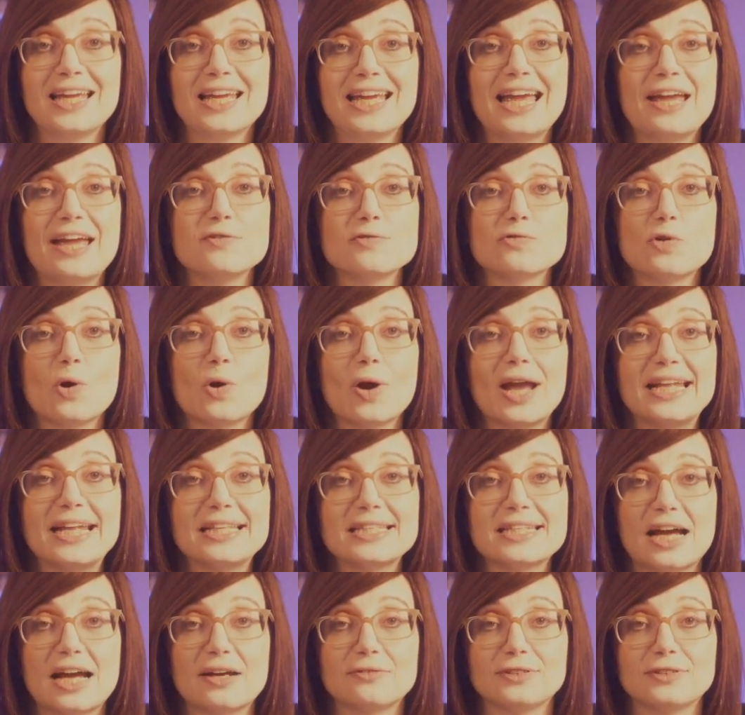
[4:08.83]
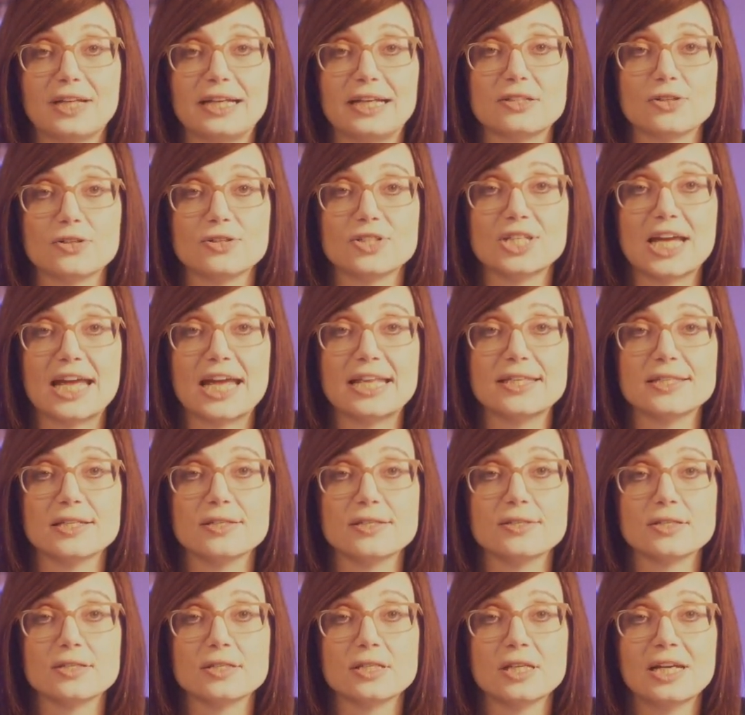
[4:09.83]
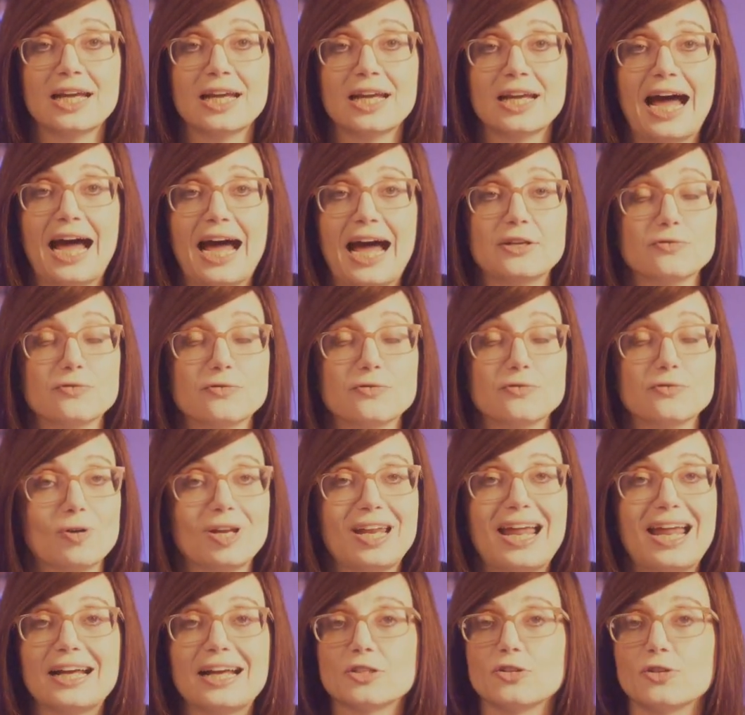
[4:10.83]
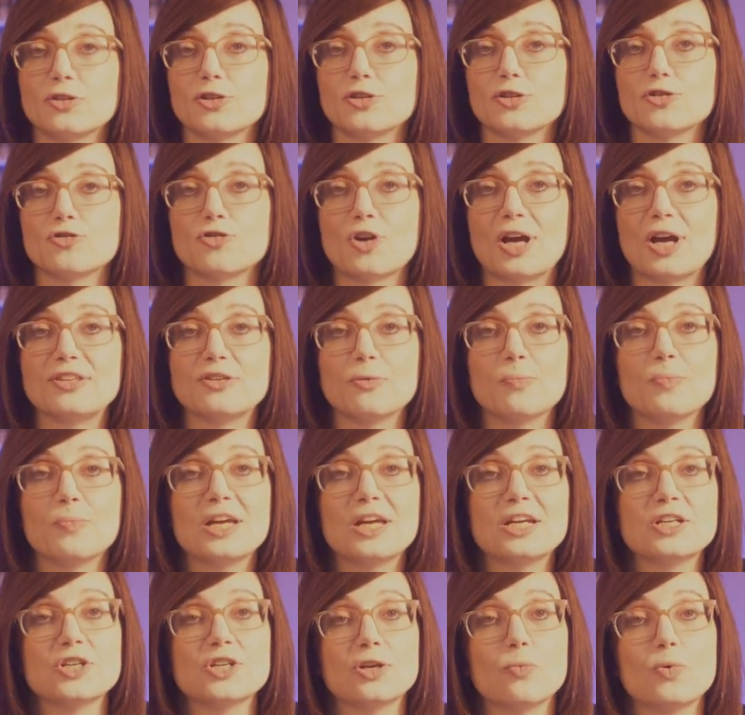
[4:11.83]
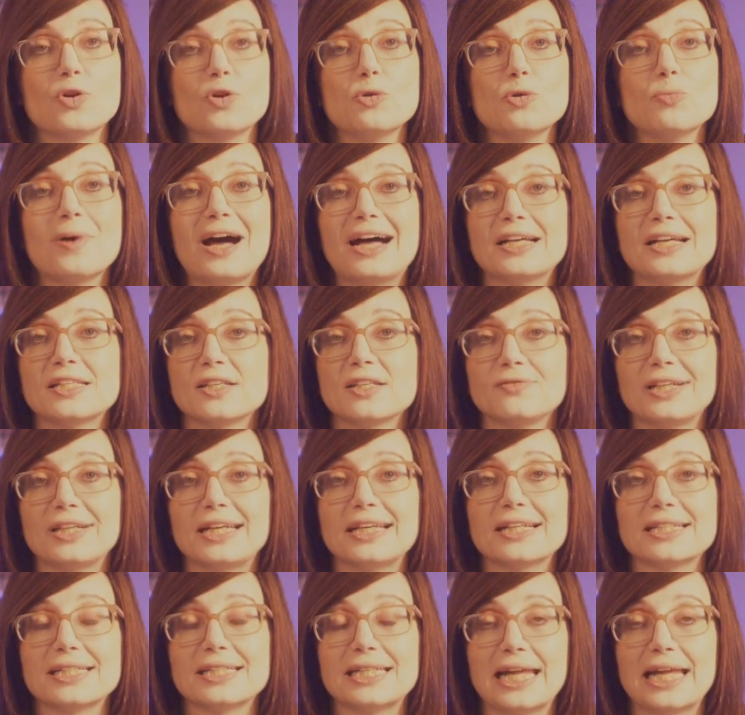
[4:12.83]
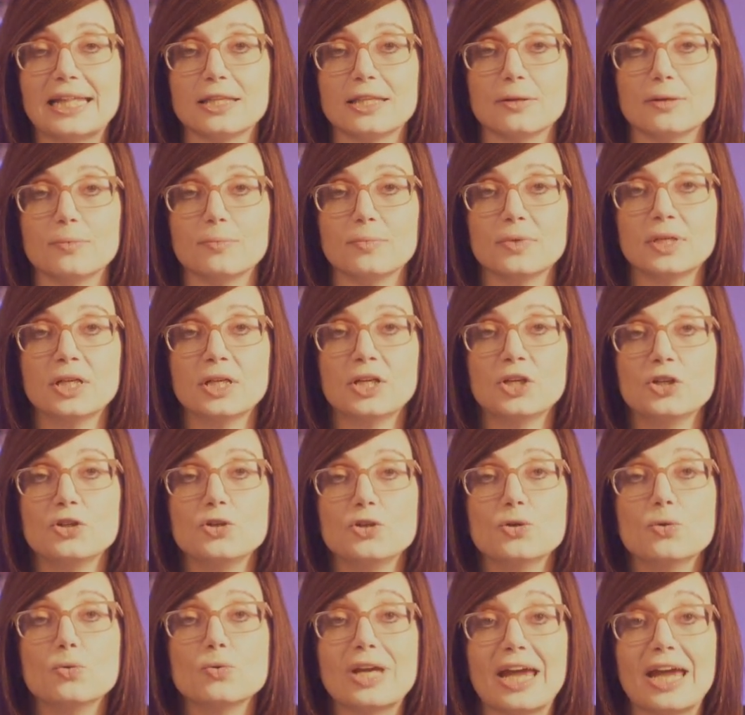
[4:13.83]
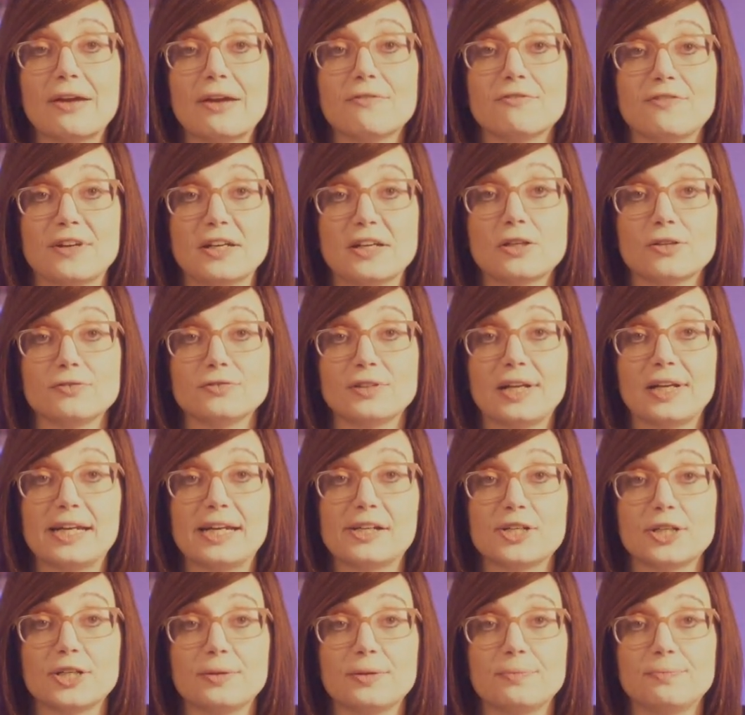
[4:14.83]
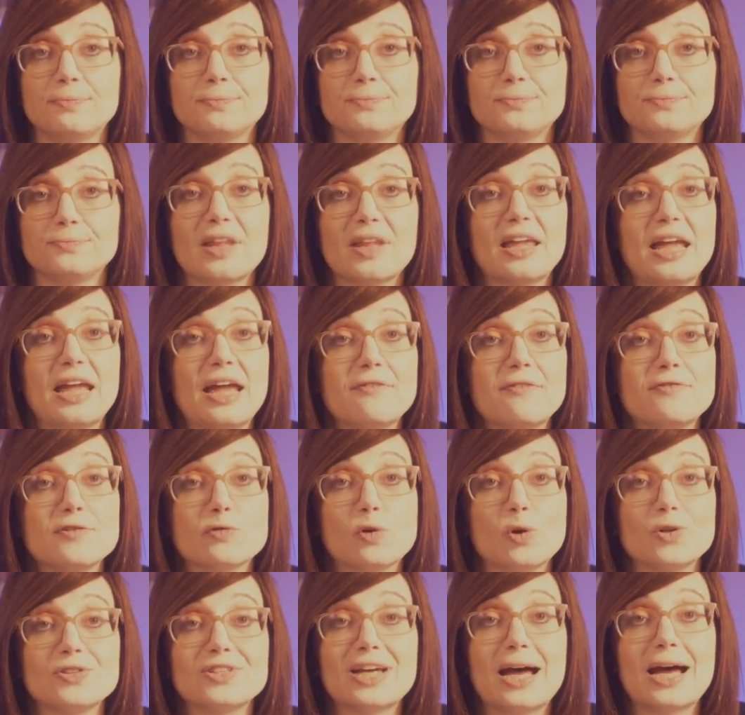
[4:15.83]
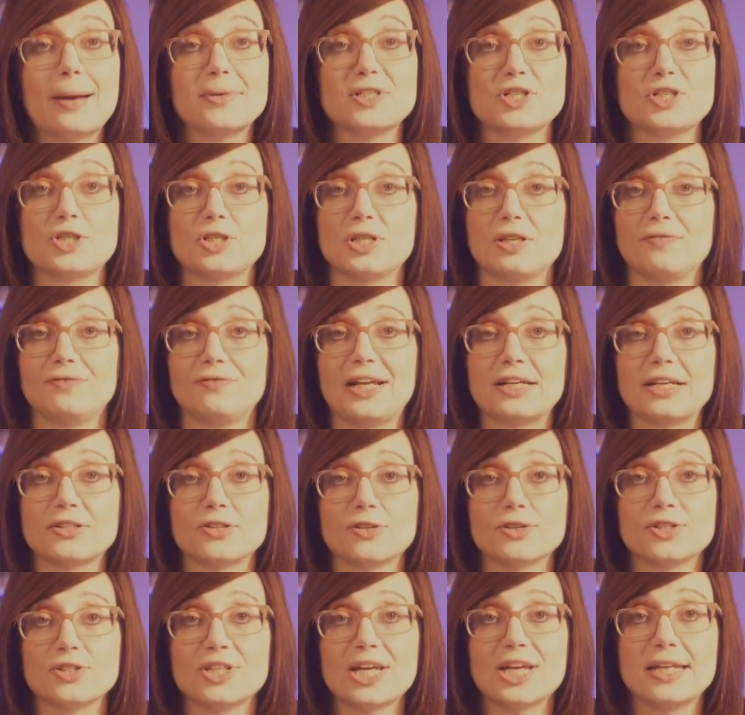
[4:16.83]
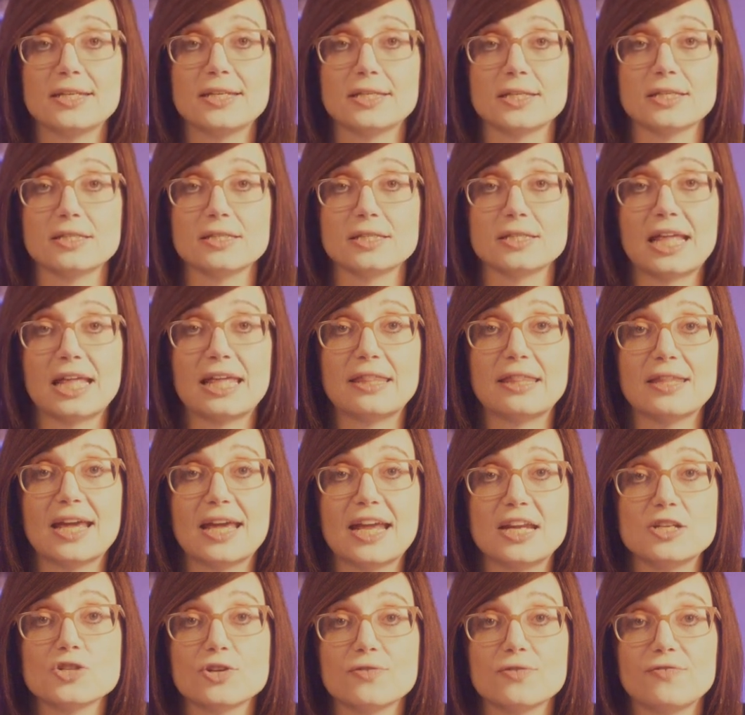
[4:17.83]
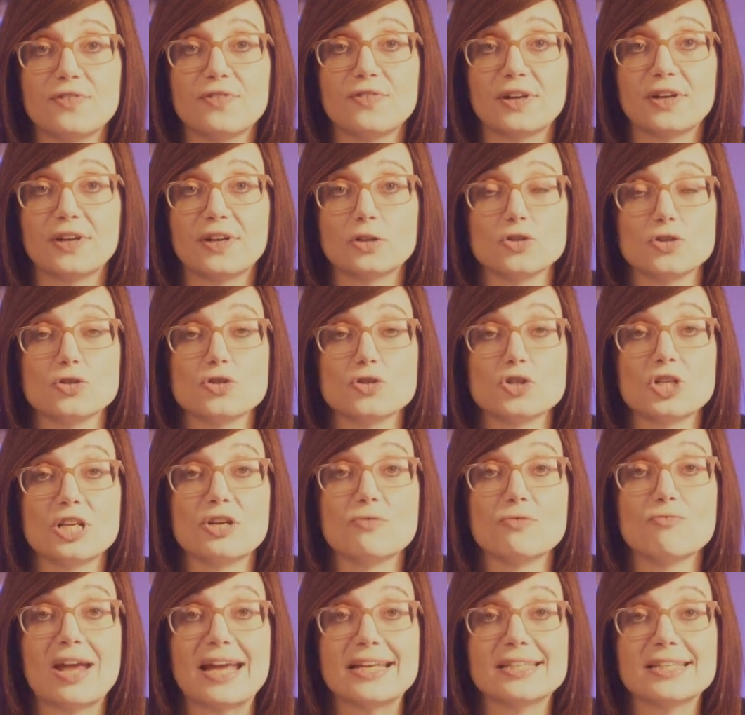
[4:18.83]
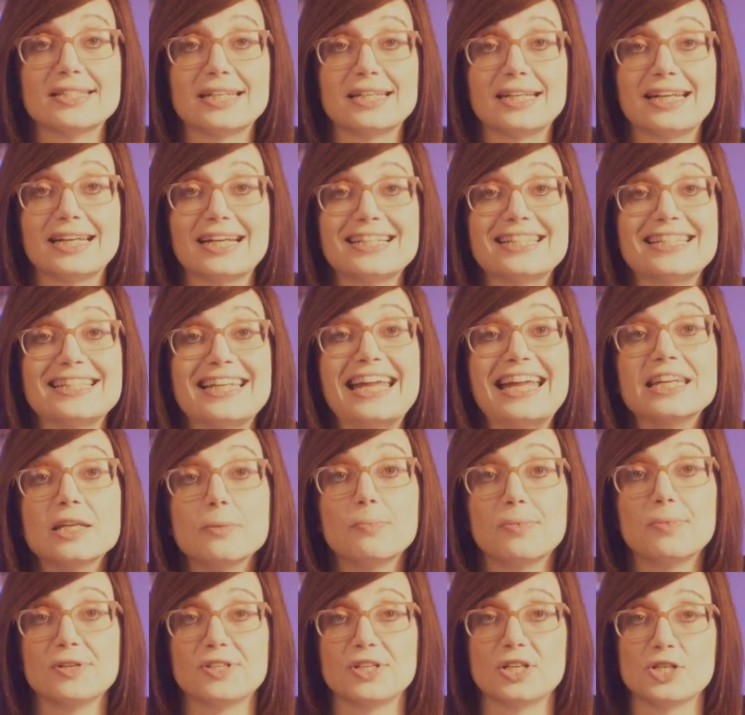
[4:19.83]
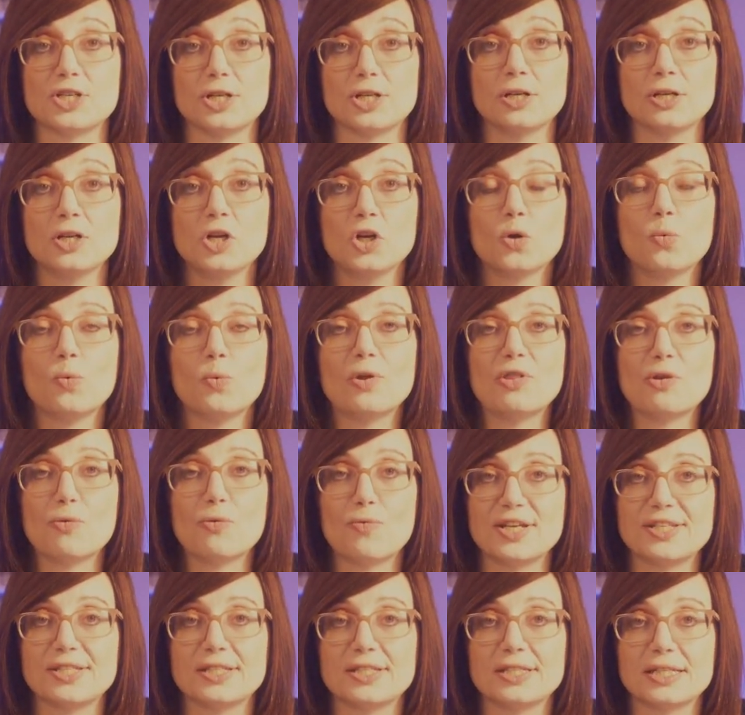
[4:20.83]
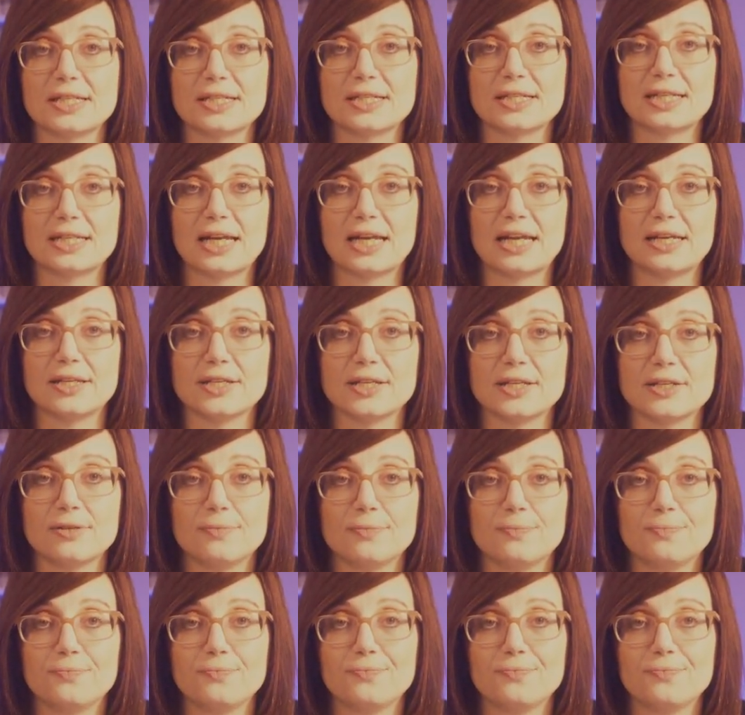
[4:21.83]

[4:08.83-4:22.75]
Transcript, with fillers: If you've got intact flexor tendons and you've got a relaxed or distracted patient, when you passively extend them, you'll get finger flexion. If you've got damage to the flexor tendons, then the injured fingers usually rest in an extended position when the wrist is extended.